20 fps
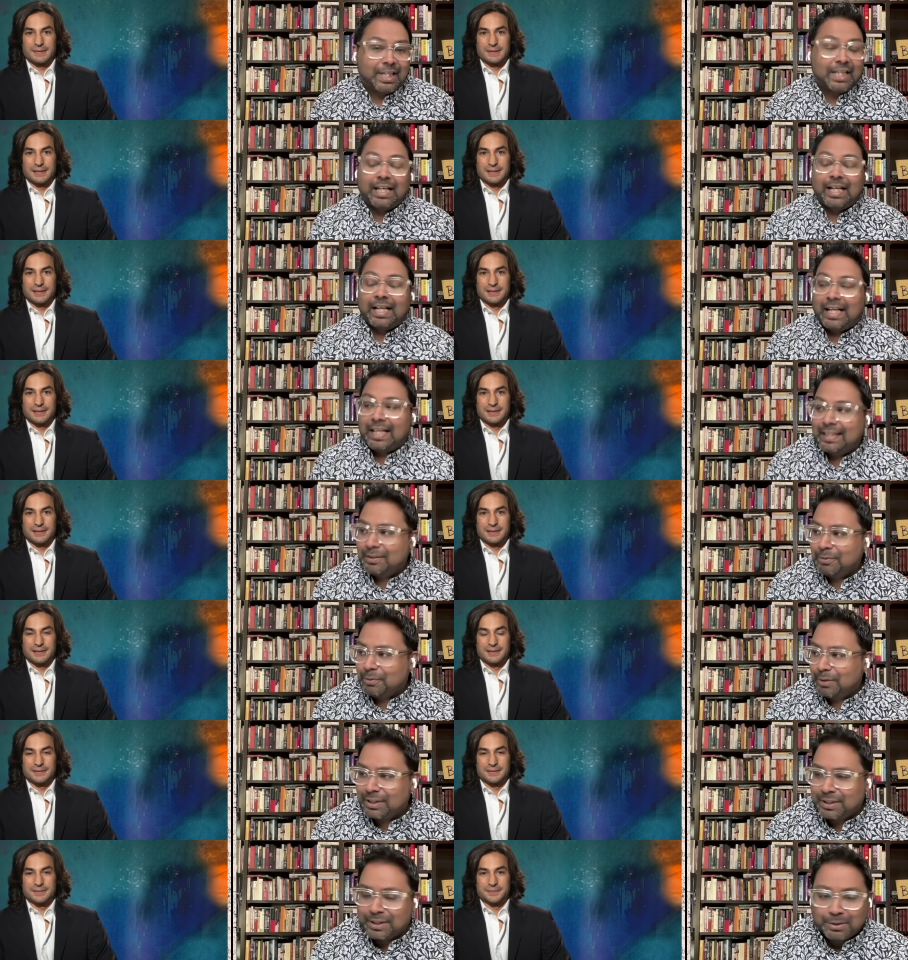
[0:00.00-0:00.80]
Speaker 1: I think one
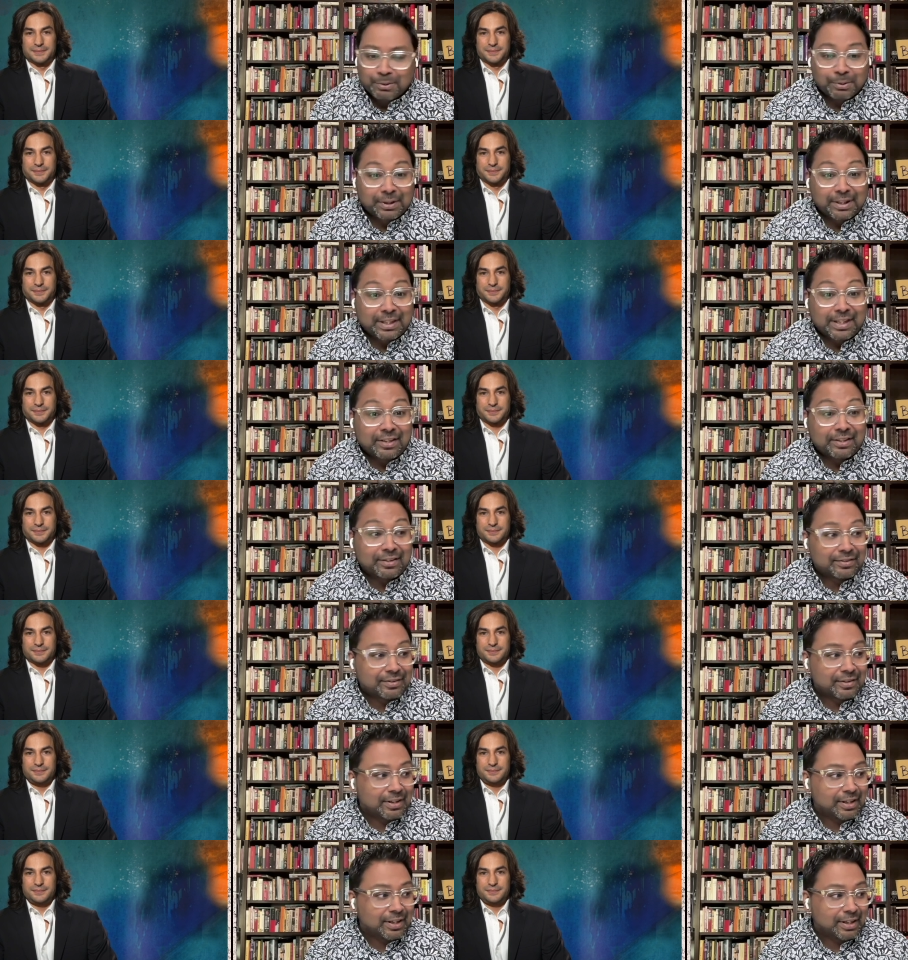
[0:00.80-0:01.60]
of the cool things
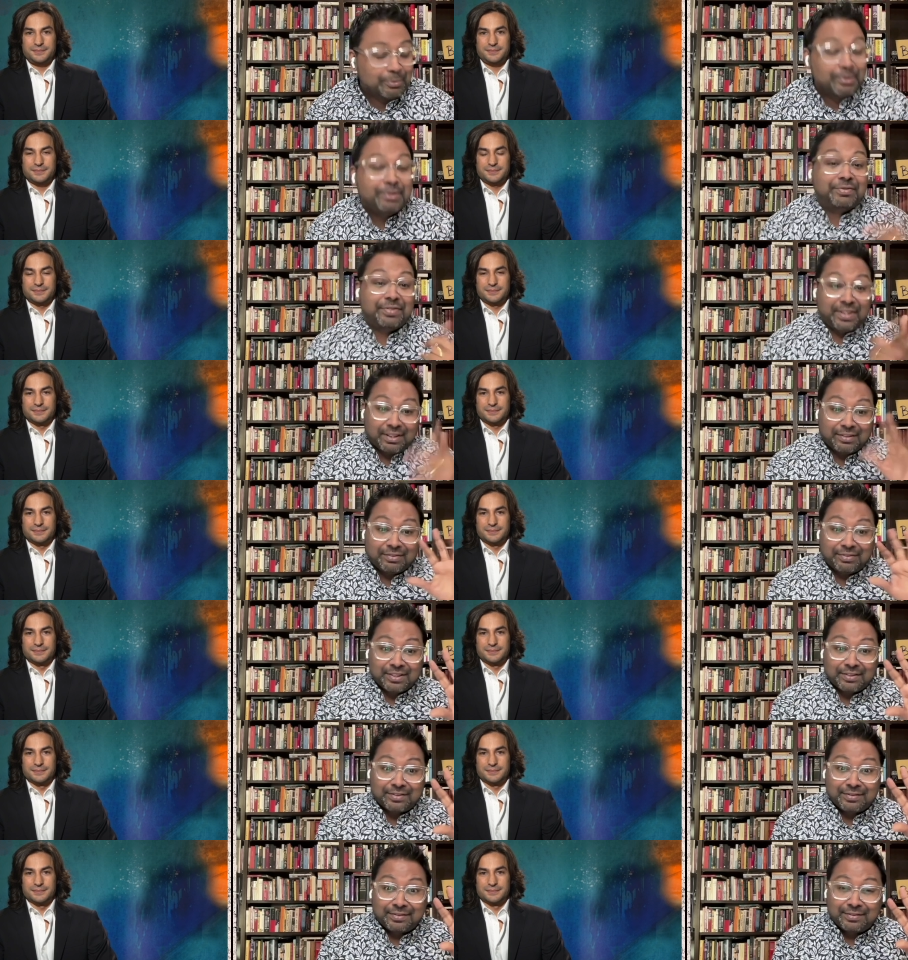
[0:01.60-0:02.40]
uh, we've seen the
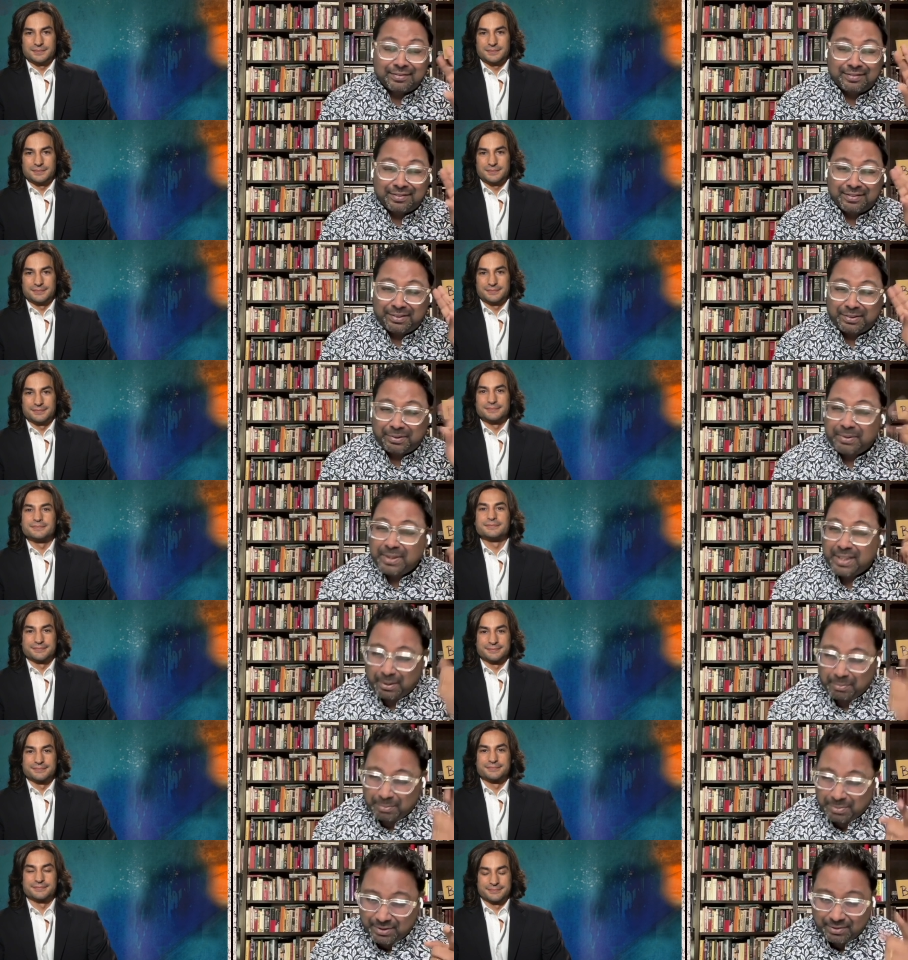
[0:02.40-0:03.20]
first three
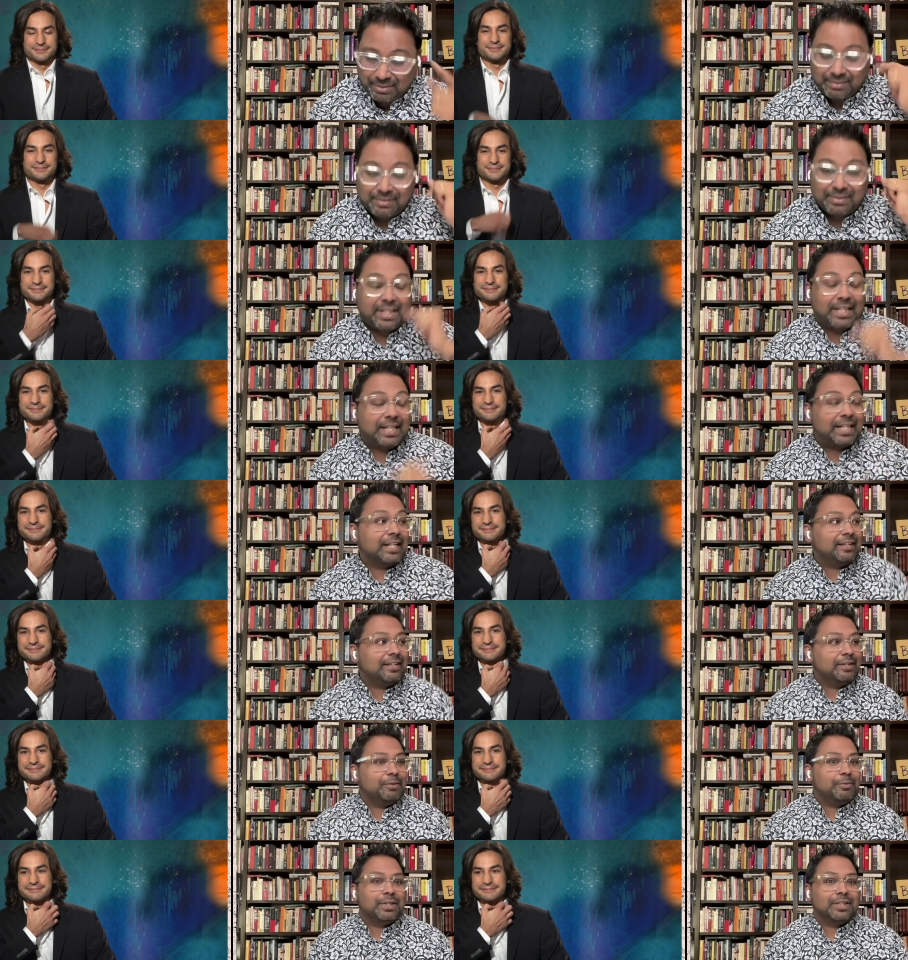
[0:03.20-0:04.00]
episodes, and I think
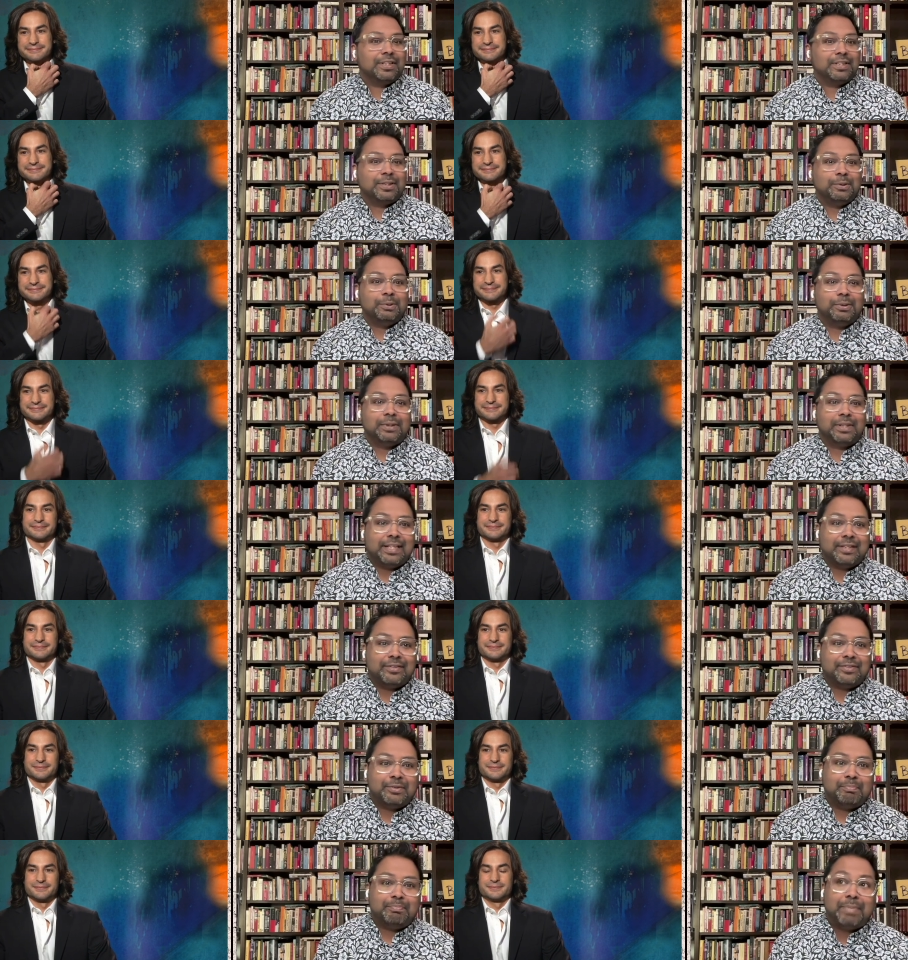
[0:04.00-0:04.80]
one of the cool things
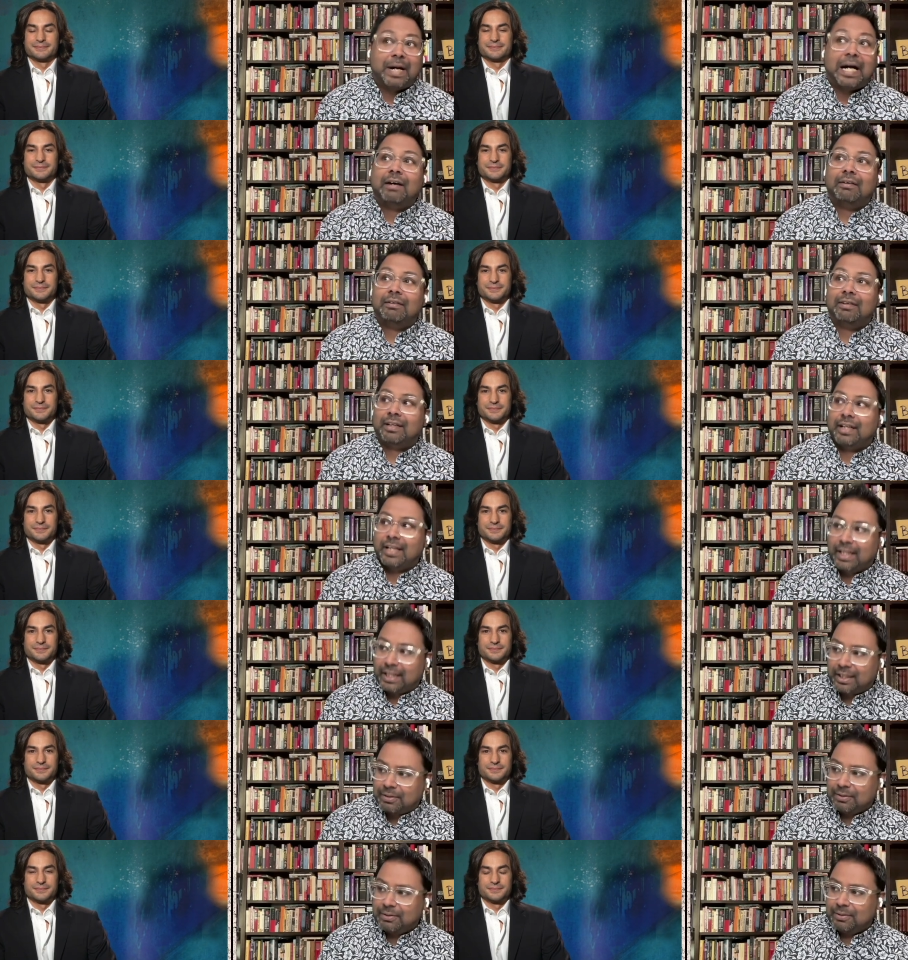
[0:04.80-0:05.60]
about
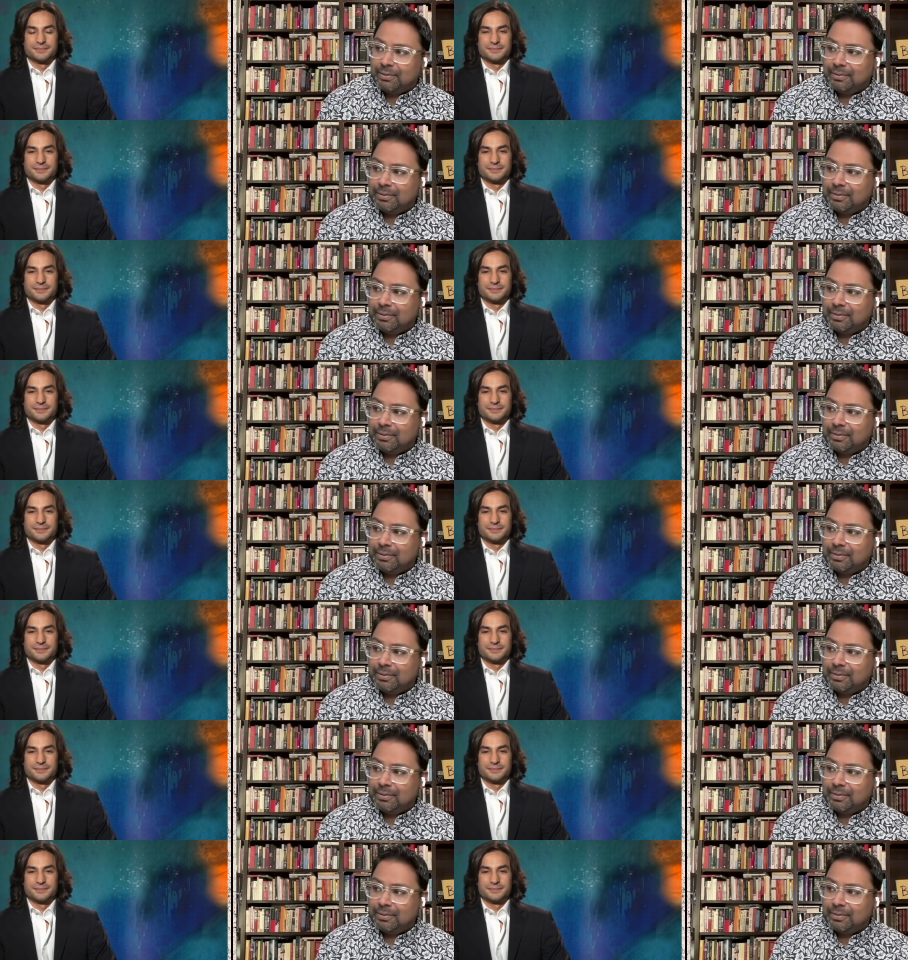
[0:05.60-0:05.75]
Echo